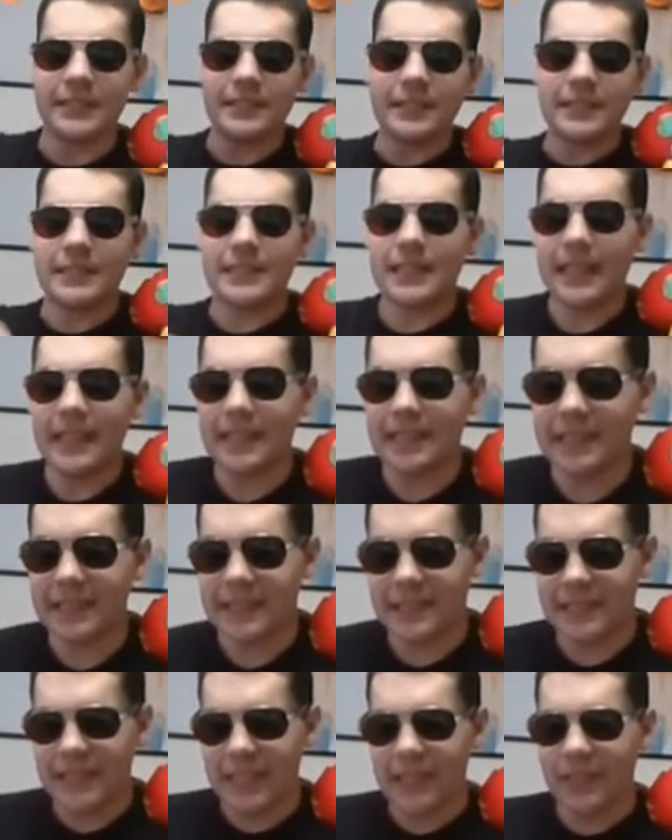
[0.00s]
It's it's
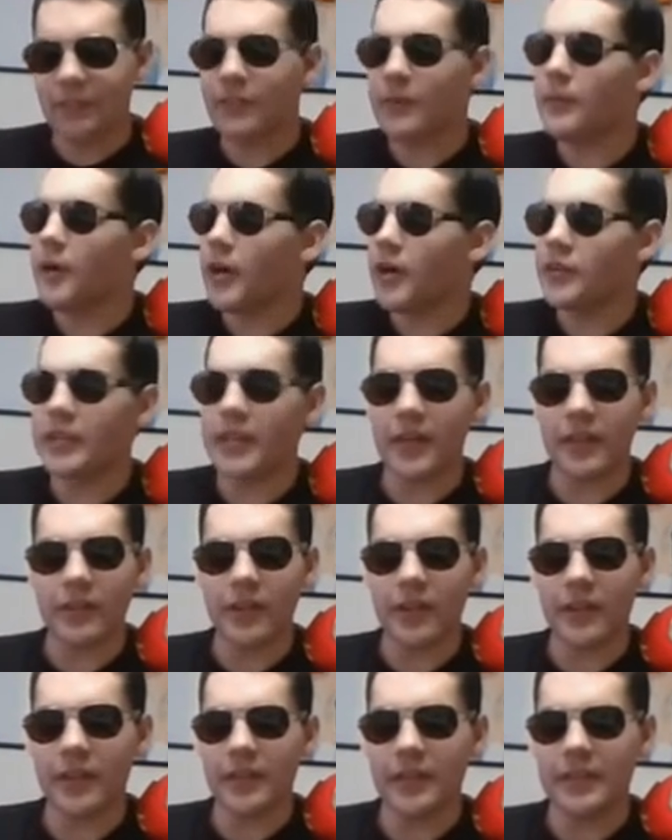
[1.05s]
distinct from all the other
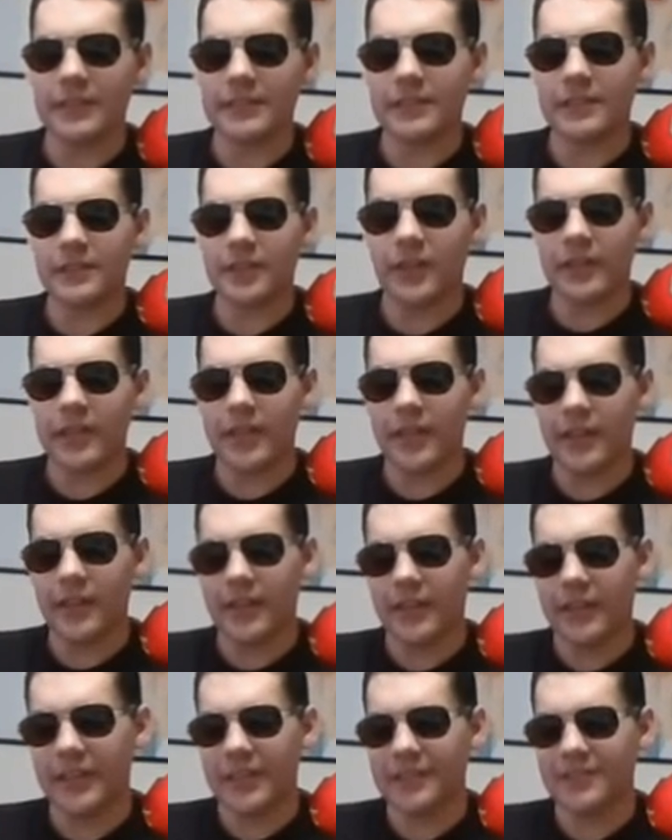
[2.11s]
holidays because all the other
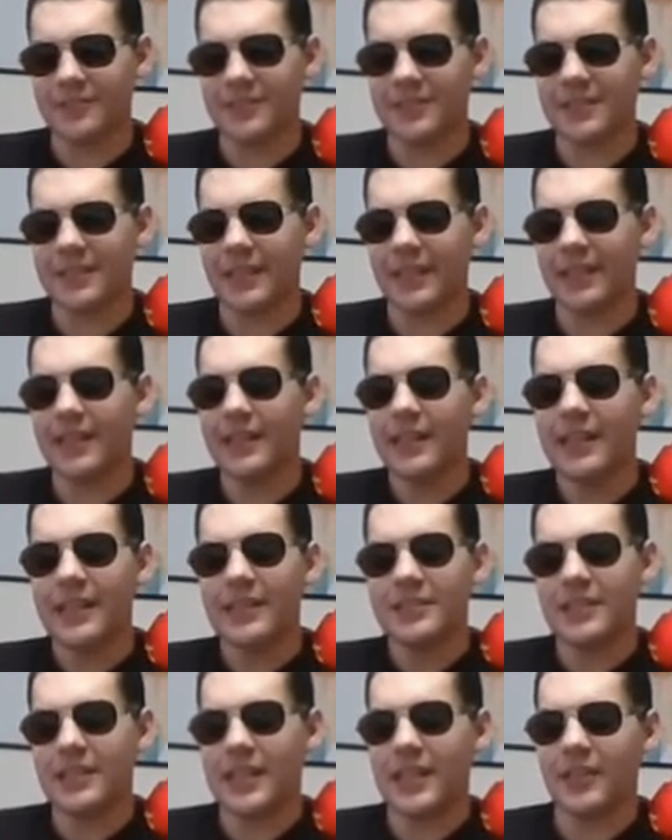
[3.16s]
holidays are just like
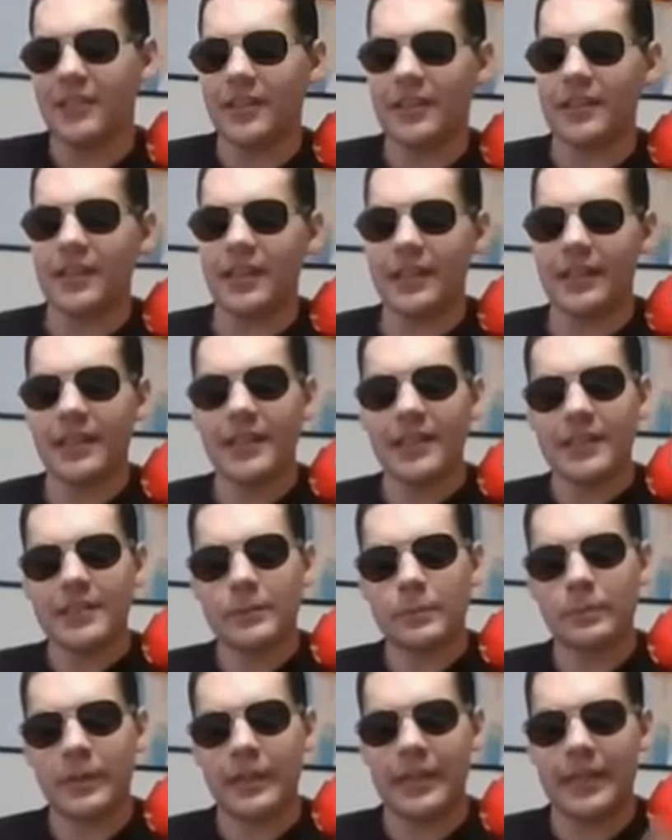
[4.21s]
generic like
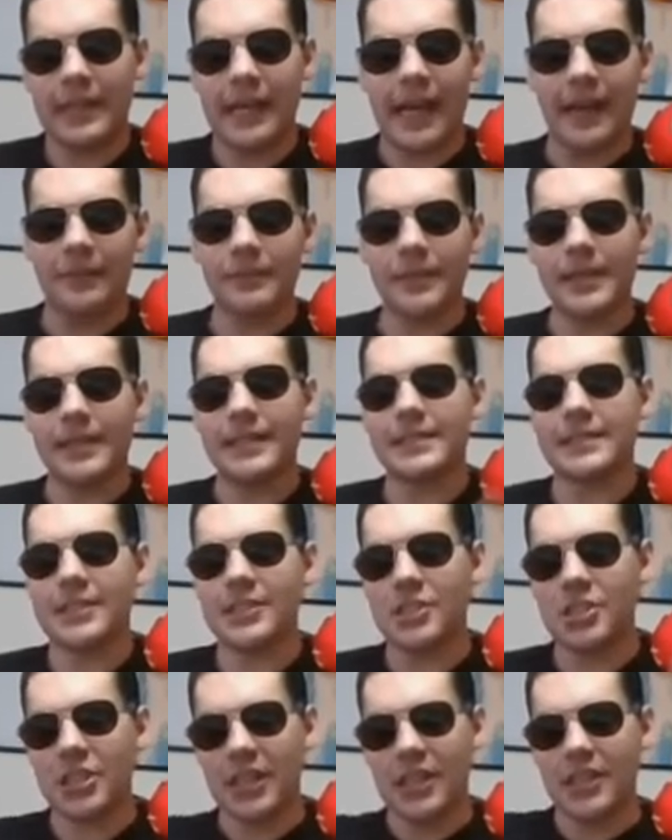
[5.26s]
spreading happiness and
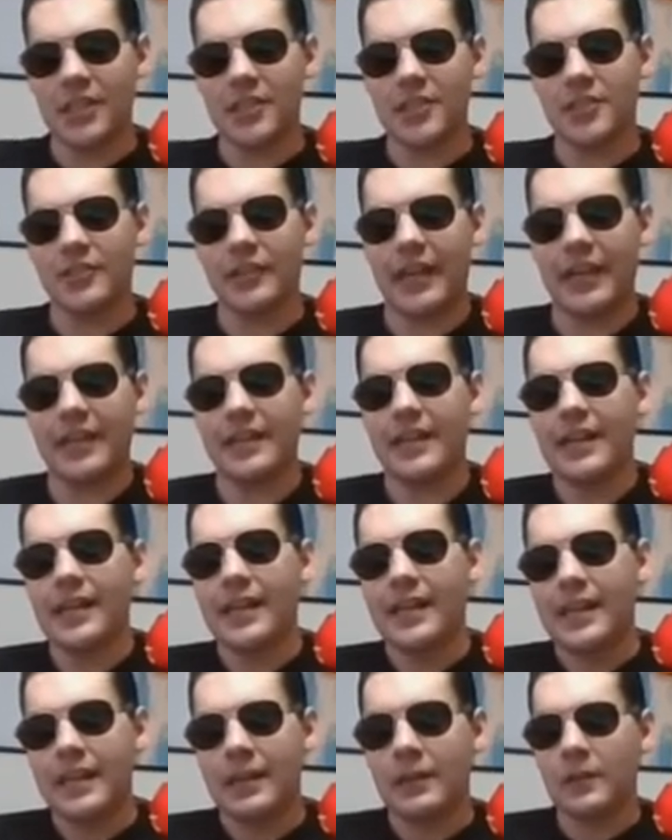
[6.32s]
cheer and
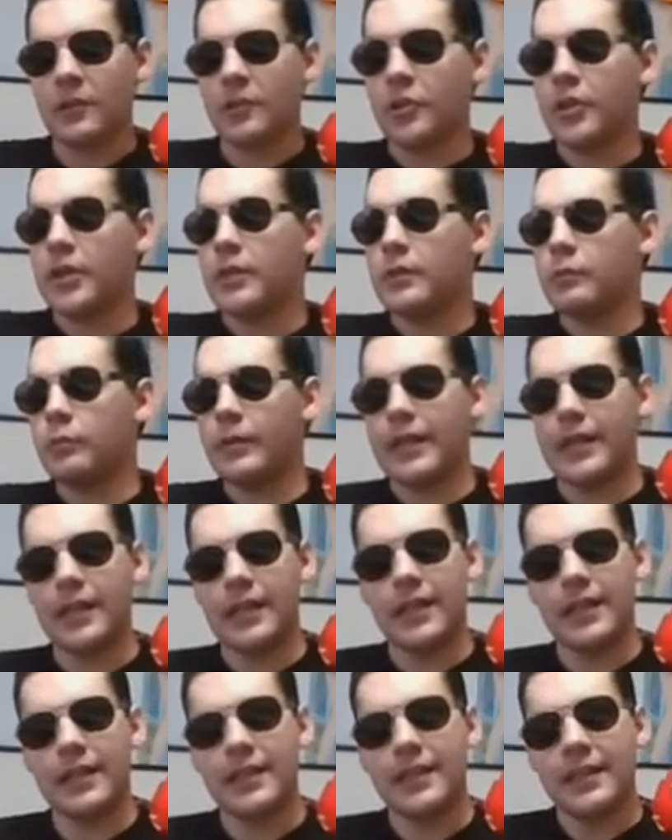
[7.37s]

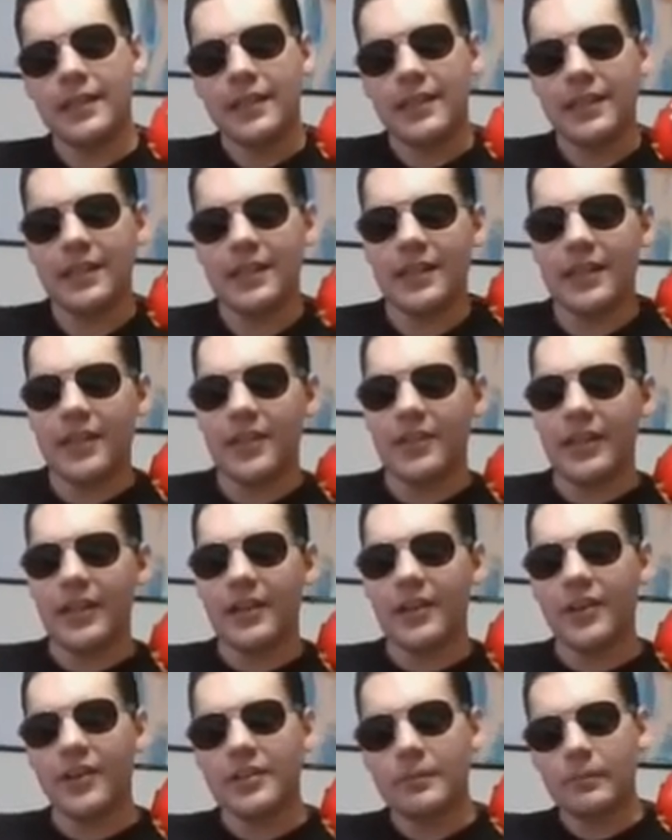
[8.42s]
goodwill, you know, like
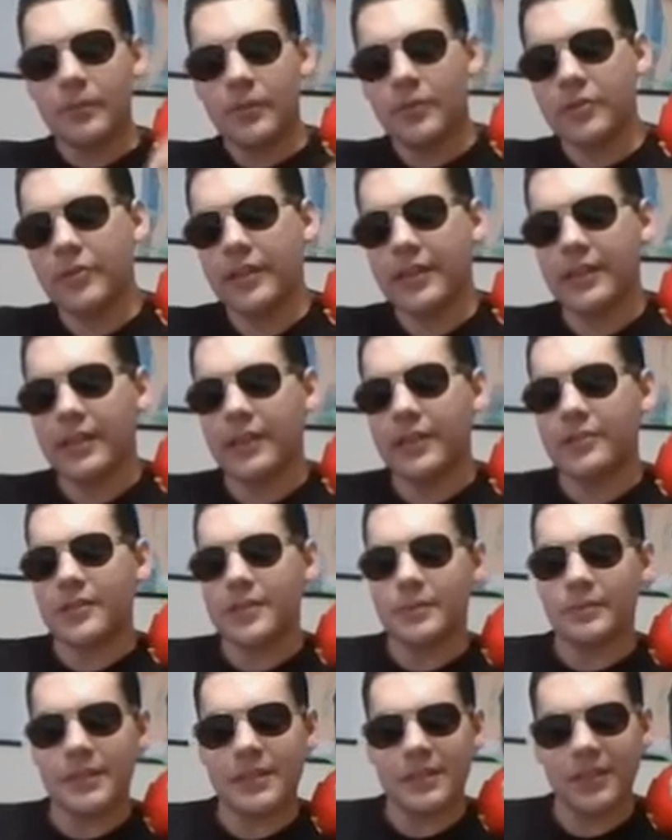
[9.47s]
all this boring like
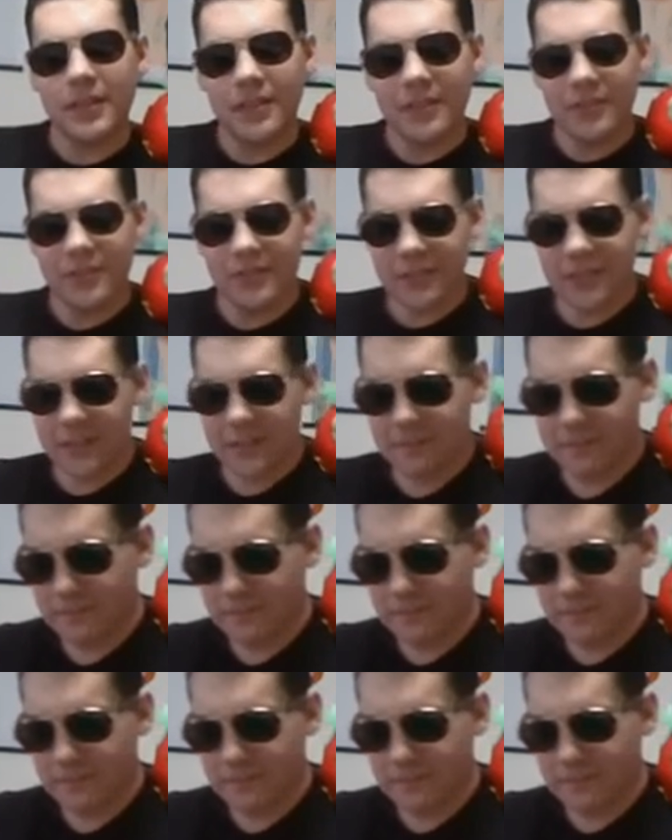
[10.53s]
Christmas clones.